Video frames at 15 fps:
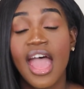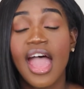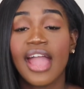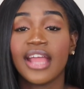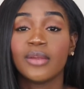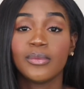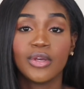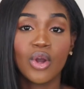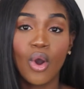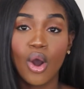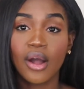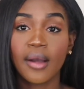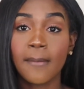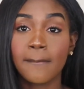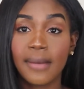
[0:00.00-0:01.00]
and we all
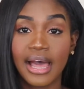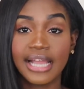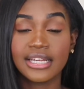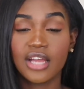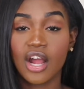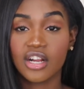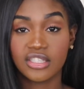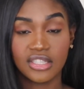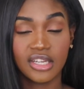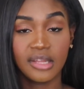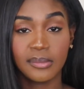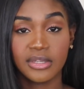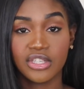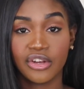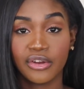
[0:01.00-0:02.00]
combined our study
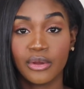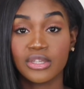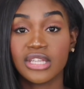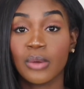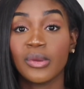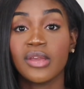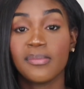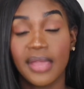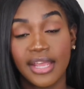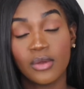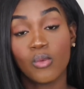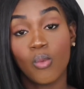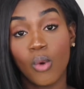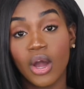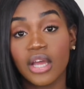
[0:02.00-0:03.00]
materials and we made
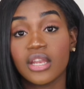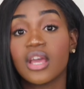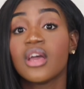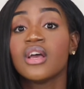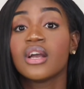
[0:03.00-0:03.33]
one